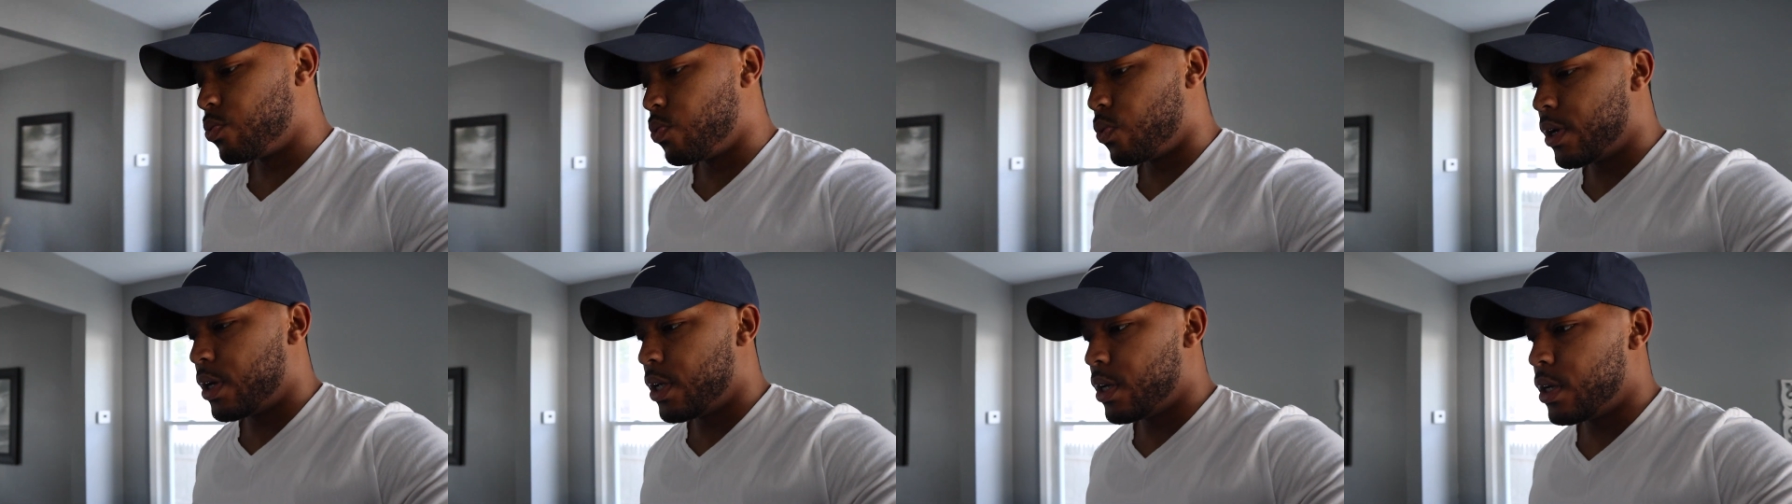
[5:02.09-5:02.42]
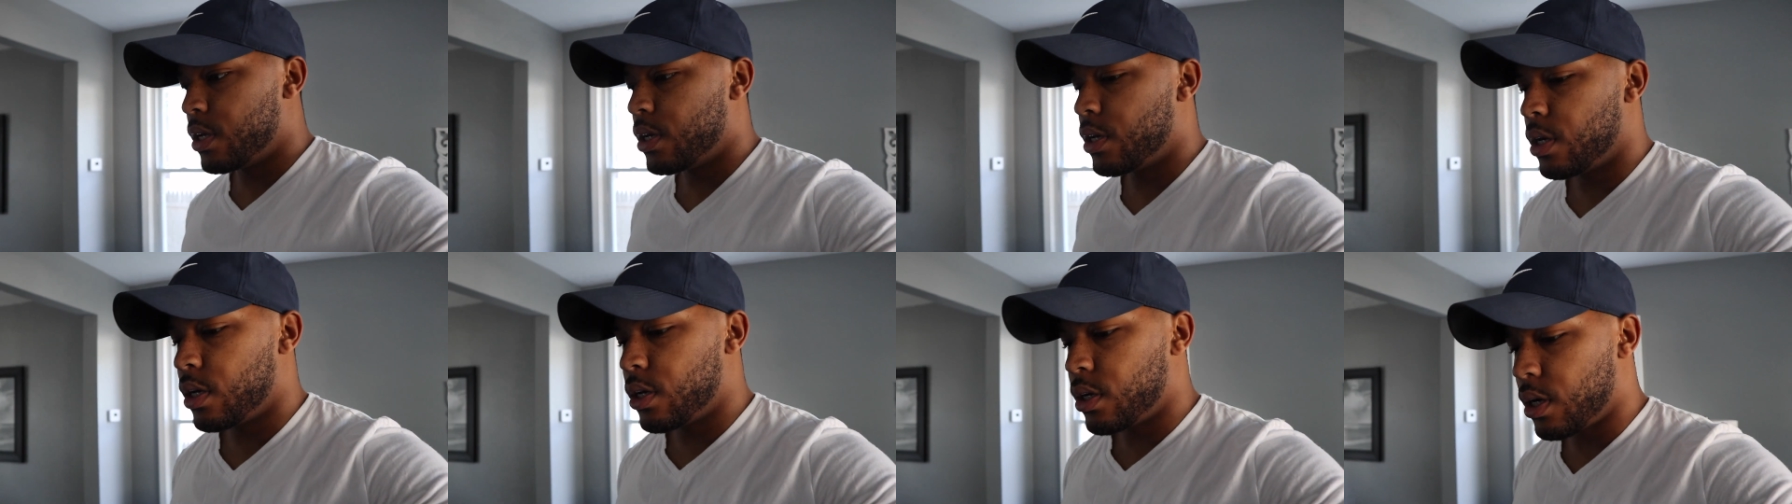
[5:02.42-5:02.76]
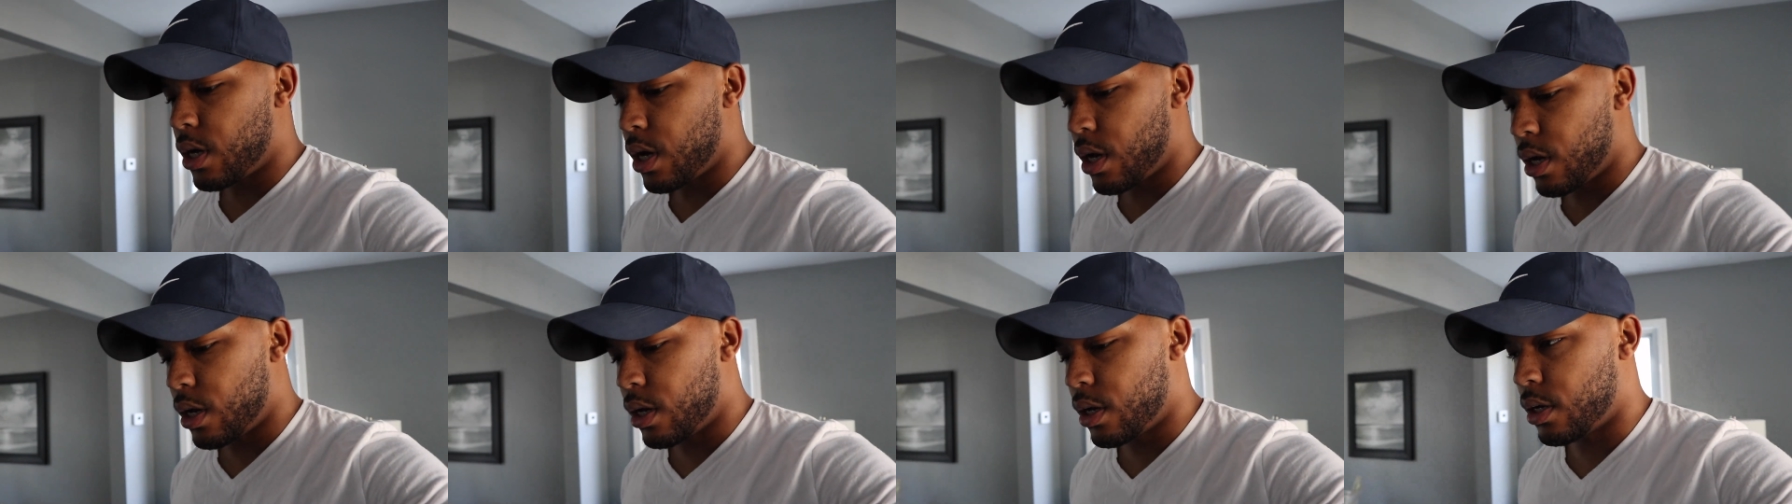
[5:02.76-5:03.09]
when,
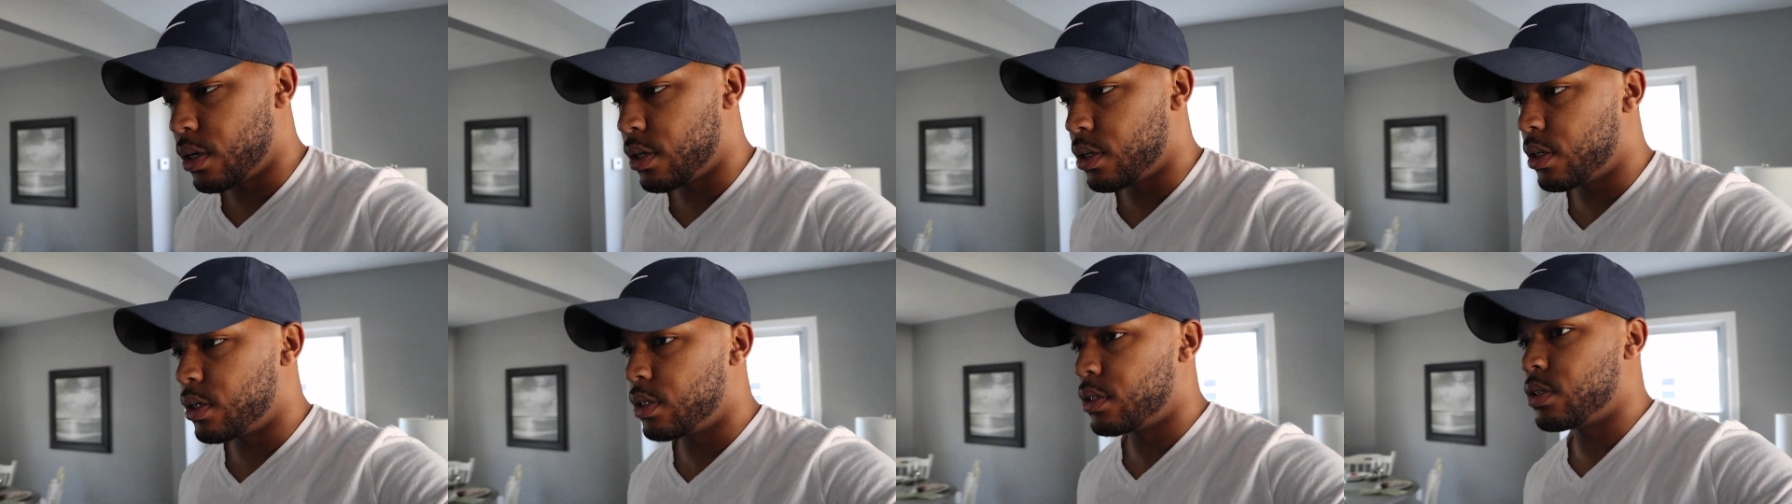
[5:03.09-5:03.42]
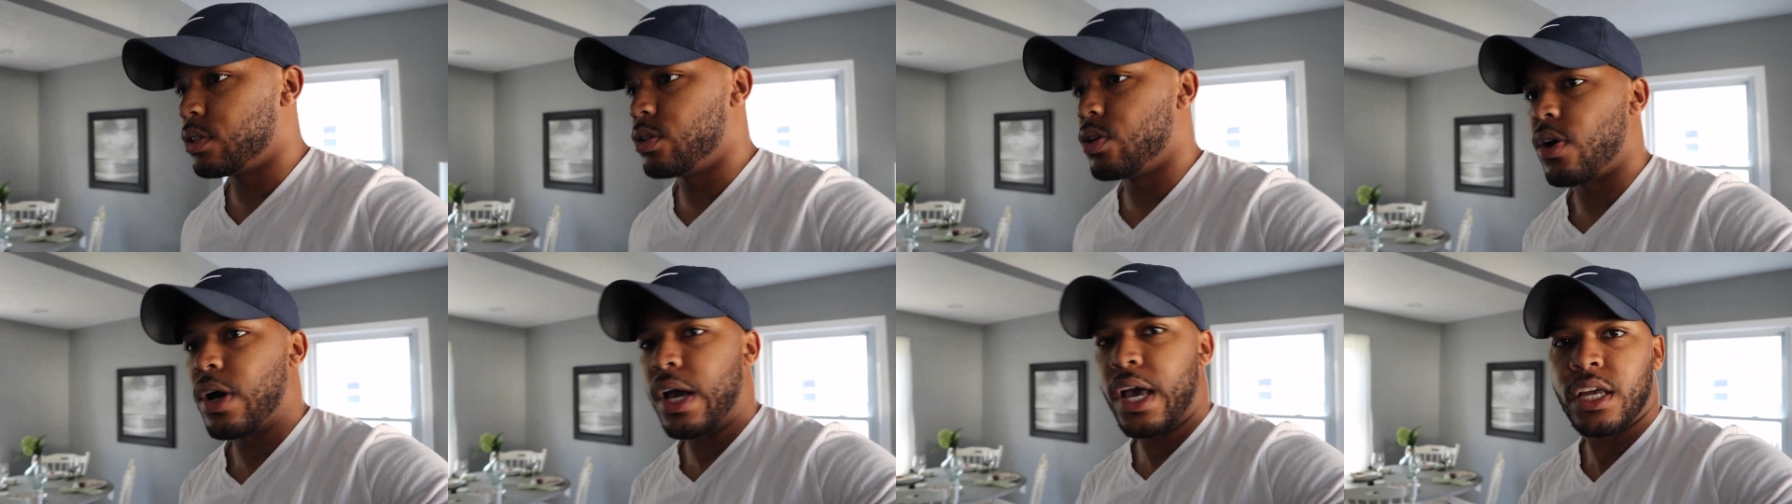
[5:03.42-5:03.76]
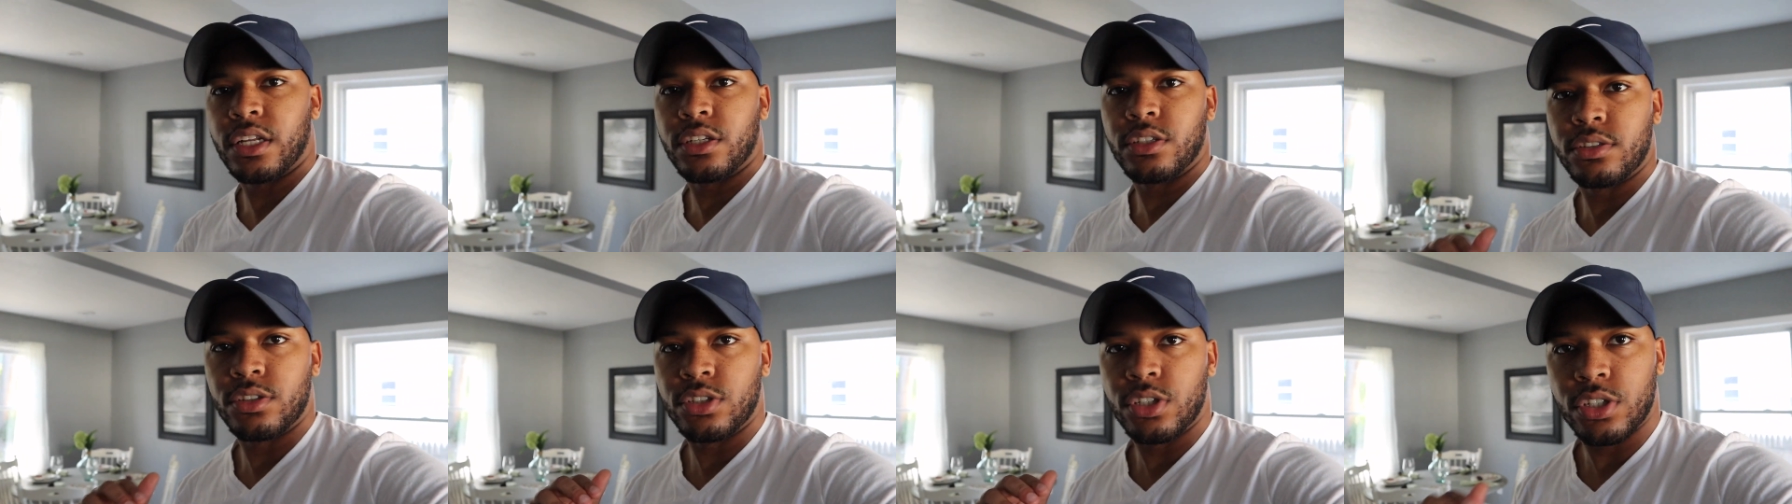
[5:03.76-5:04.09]
uh, you know, I had